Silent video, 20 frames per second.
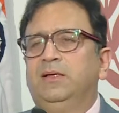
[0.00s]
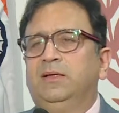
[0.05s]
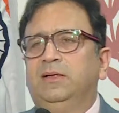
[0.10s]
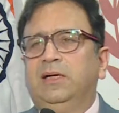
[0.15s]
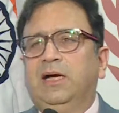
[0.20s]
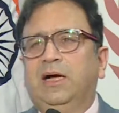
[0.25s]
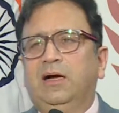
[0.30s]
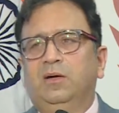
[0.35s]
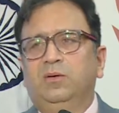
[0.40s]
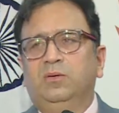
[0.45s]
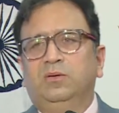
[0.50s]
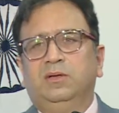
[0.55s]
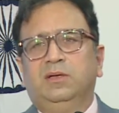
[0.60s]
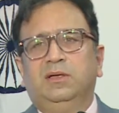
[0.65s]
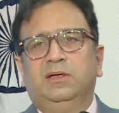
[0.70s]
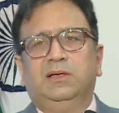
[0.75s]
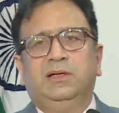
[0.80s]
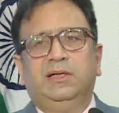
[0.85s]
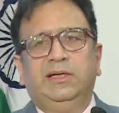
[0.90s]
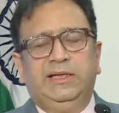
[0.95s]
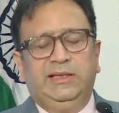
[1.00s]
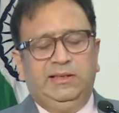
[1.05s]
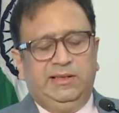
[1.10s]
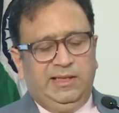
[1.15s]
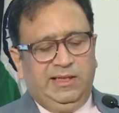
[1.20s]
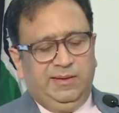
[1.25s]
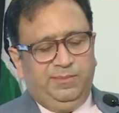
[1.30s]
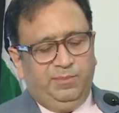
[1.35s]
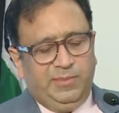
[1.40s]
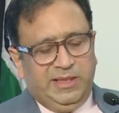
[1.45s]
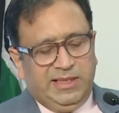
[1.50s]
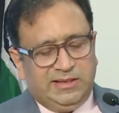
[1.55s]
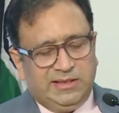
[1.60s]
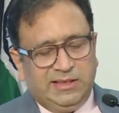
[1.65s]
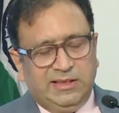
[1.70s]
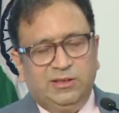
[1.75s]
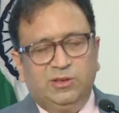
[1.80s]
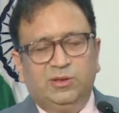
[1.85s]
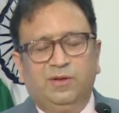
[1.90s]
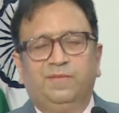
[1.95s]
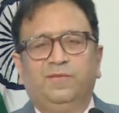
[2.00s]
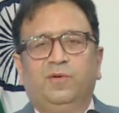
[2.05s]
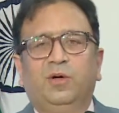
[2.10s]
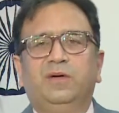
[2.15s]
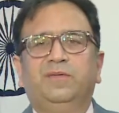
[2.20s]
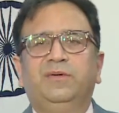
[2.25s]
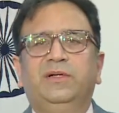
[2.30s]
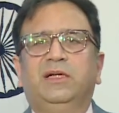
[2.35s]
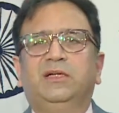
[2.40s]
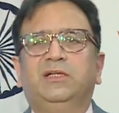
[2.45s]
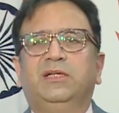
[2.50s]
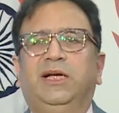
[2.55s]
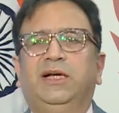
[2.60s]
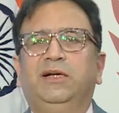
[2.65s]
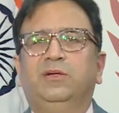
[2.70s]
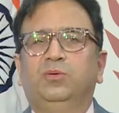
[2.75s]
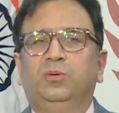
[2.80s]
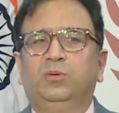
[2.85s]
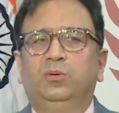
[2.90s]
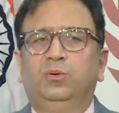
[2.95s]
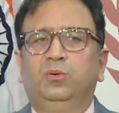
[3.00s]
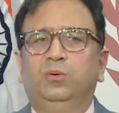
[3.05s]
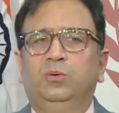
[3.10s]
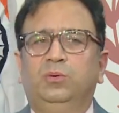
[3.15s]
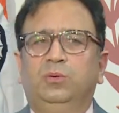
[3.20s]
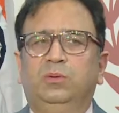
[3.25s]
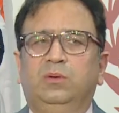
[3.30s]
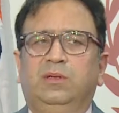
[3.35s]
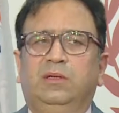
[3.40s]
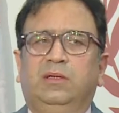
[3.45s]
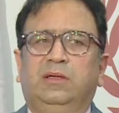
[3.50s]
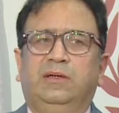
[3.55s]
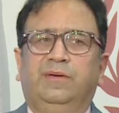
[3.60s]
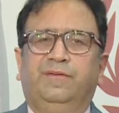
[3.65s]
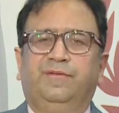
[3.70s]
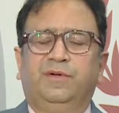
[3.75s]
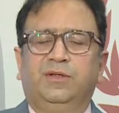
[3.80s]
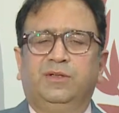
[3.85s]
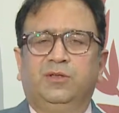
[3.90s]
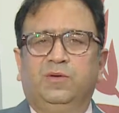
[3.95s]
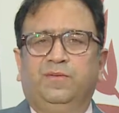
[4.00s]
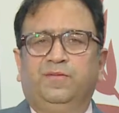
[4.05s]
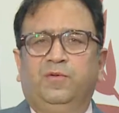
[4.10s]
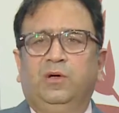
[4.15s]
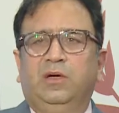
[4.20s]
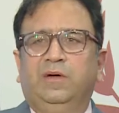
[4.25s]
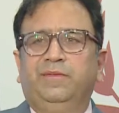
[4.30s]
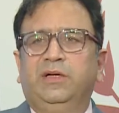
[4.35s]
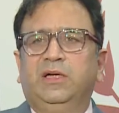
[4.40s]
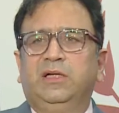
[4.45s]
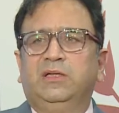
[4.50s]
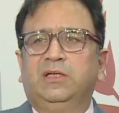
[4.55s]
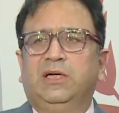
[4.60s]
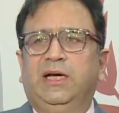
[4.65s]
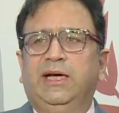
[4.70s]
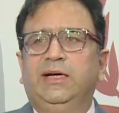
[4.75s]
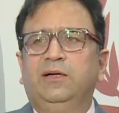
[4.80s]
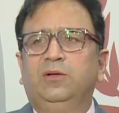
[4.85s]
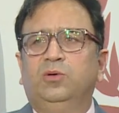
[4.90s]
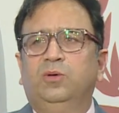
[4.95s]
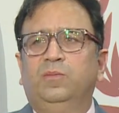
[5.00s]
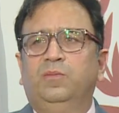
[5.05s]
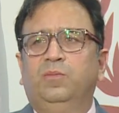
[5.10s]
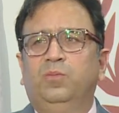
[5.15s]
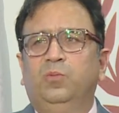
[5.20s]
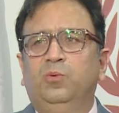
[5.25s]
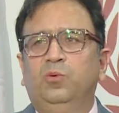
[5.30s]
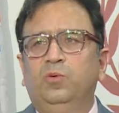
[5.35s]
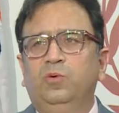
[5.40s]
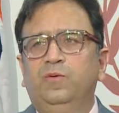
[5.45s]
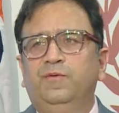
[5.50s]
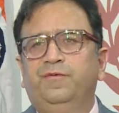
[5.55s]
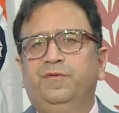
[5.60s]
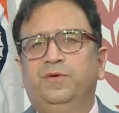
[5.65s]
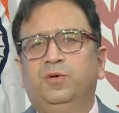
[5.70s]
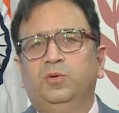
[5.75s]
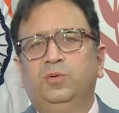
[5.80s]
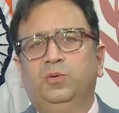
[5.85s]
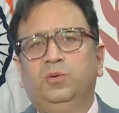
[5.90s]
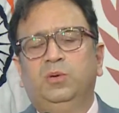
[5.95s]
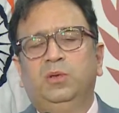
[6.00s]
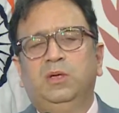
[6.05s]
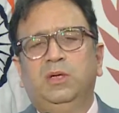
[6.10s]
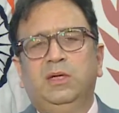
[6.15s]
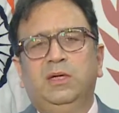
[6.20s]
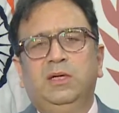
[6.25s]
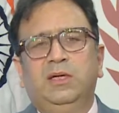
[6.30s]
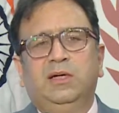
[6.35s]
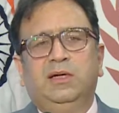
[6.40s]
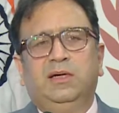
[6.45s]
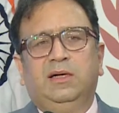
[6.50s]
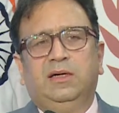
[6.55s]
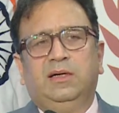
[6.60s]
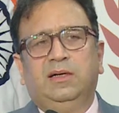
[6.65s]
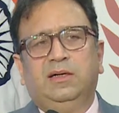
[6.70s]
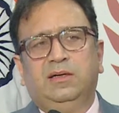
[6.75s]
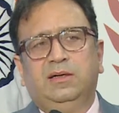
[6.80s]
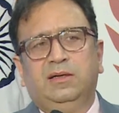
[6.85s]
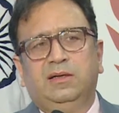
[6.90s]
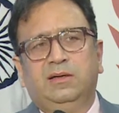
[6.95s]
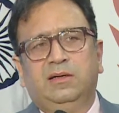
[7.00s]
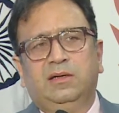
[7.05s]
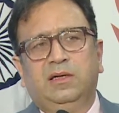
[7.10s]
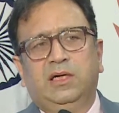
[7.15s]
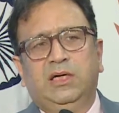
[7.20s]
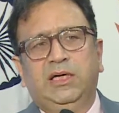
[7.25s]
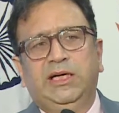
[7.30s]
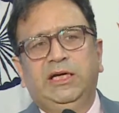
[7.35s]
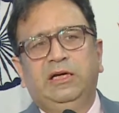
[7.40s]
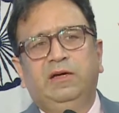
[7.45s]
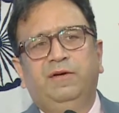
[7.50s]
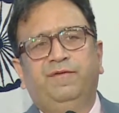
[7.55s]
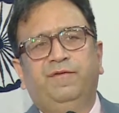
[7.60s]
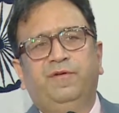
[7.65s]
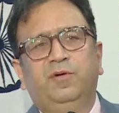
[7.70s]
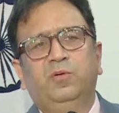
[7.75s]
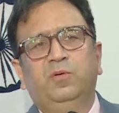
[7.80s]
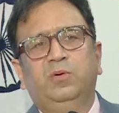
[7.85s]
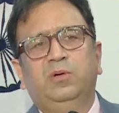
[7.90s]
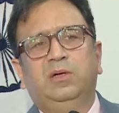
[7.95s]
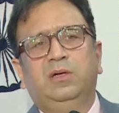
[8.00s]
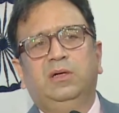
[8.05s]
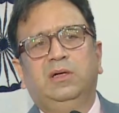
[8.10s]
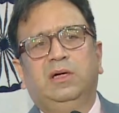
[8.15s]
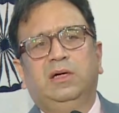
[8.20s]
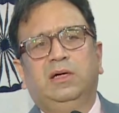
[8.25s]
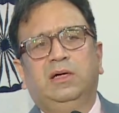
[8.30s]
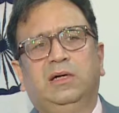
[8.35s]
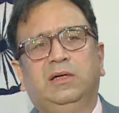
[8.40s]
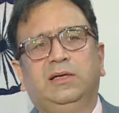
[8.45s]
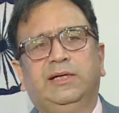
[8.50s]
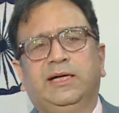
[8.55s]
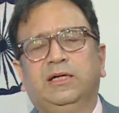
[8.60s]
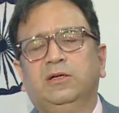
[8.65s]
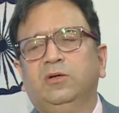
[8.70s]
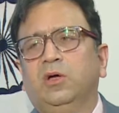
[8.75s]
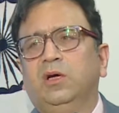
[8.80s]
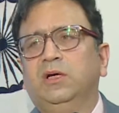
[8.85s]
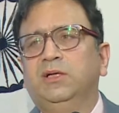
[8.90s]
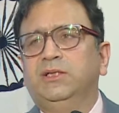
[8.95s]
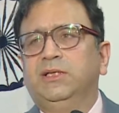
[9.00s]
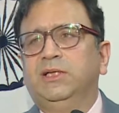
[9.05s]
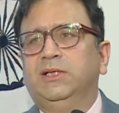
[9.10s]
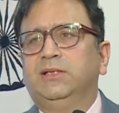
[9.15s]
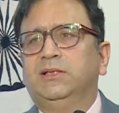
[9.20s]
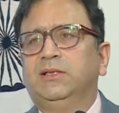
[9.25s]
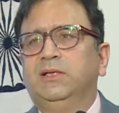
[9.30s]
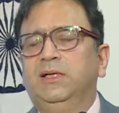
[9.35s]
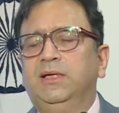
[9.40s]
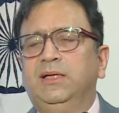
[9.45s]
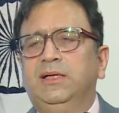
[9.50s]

Now, in the matrix of what we are trying to do, first of all, we are trying to move to clean fuel technologies.